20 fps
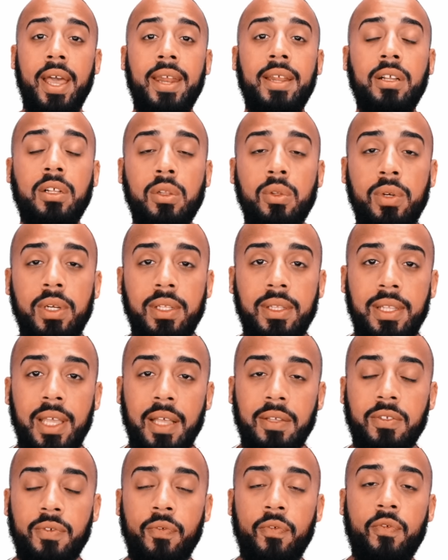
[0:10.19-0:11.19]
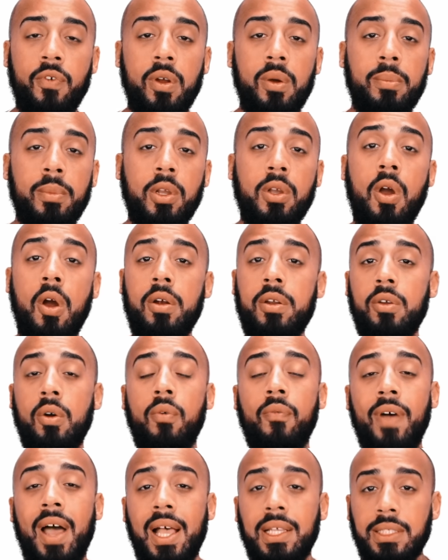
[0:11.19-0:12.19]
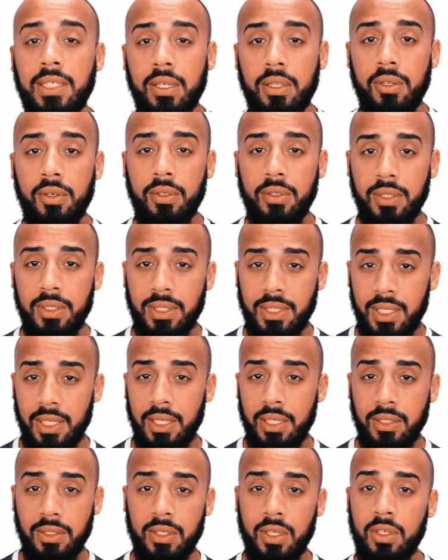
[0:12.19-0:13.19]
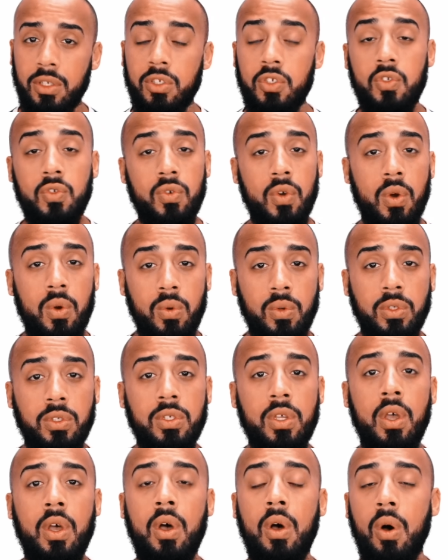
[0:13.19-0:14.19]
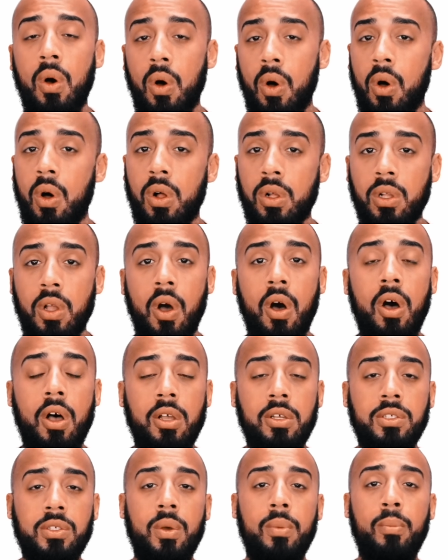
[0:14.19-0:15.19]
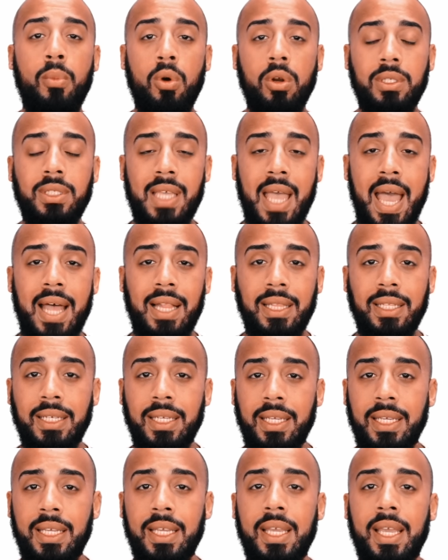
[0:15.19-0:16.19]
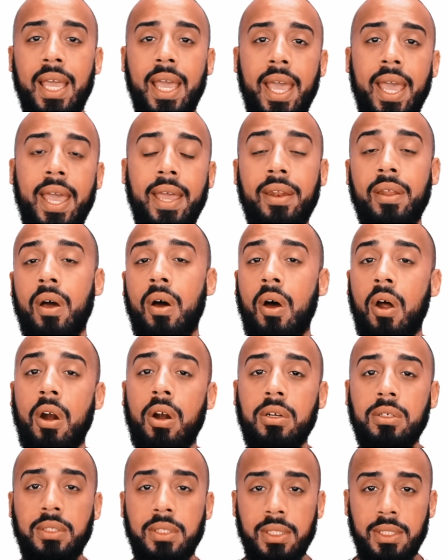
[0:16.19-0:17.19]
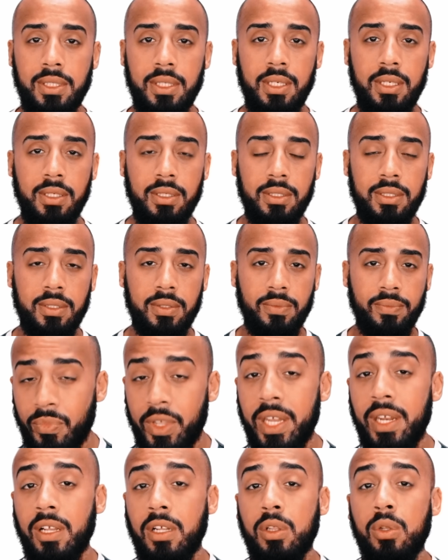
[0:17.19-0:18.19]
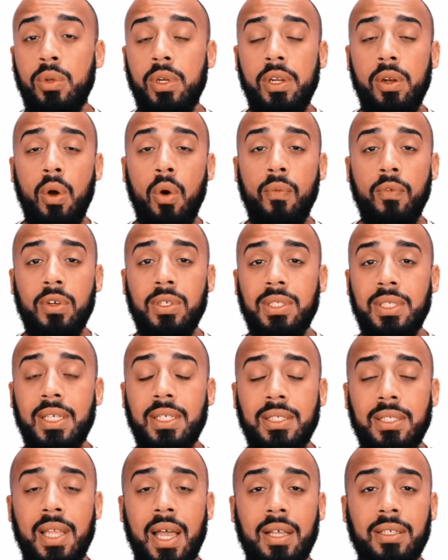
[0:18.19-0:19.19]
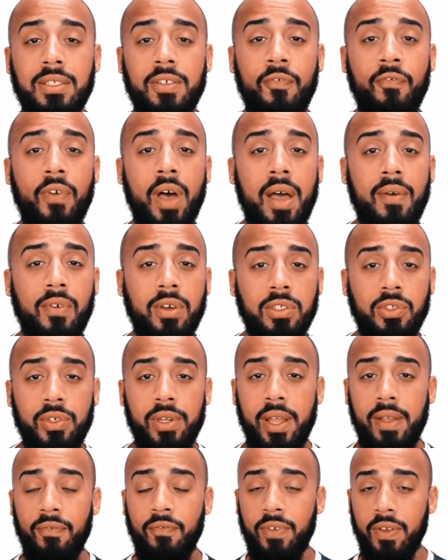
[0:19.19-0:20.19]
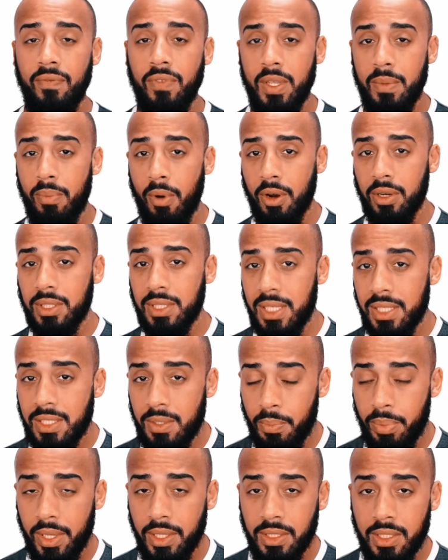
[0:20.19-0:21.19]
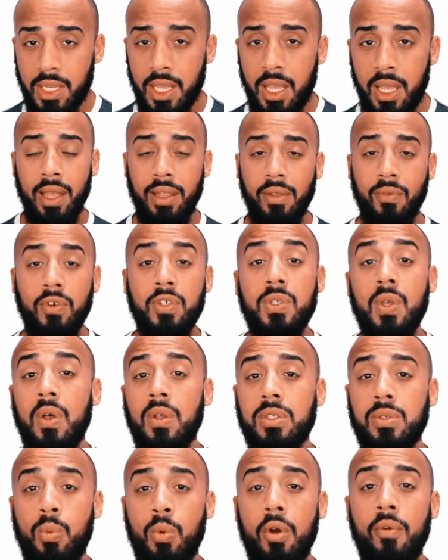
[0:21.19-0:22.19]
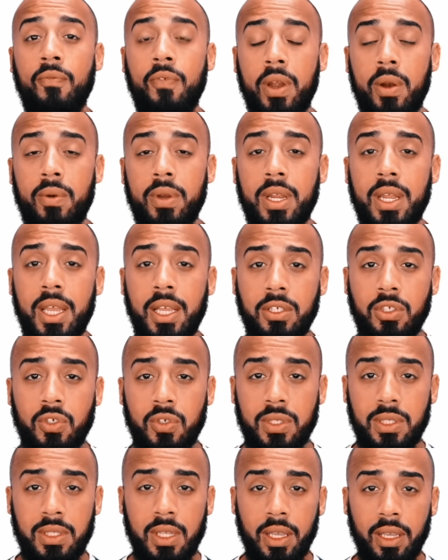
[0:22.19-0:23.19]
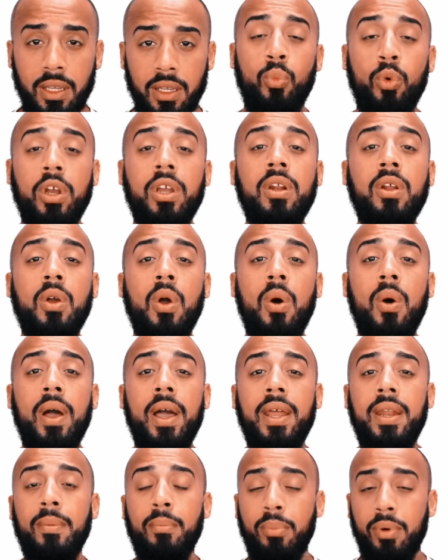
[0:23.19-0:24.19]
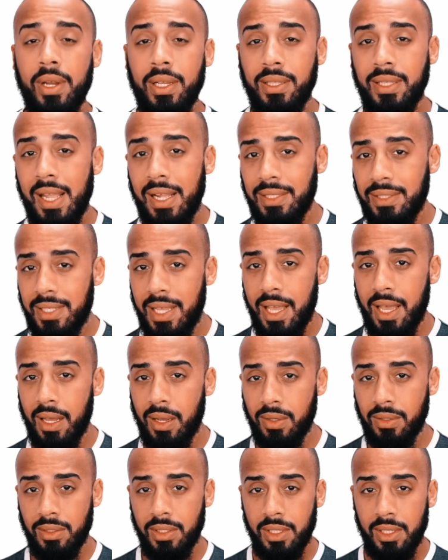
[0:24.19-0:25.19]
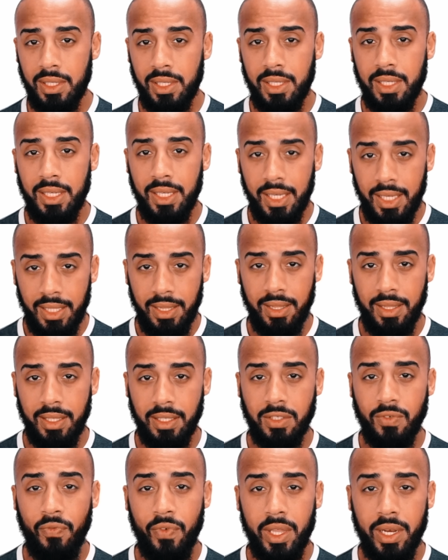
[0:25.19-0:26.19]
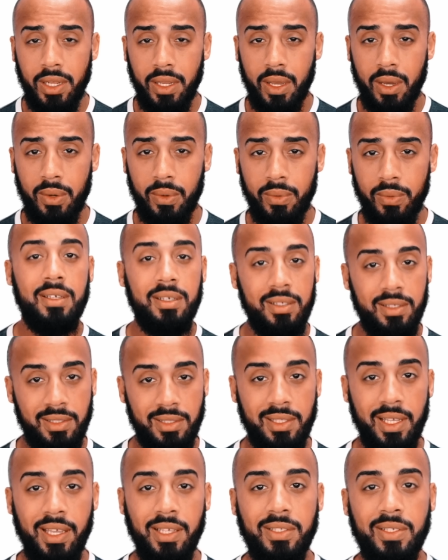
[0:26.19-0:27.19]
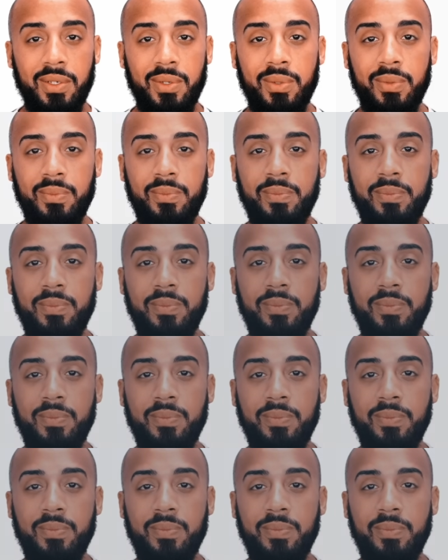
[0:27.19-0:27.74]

It included deaths from cardiovascular disease, strokes, all-cause mortality, and heart disease. It included over 6,550 participants, and the results were very interesting. We're going to go ahead and break that down in this video. Stay tuned.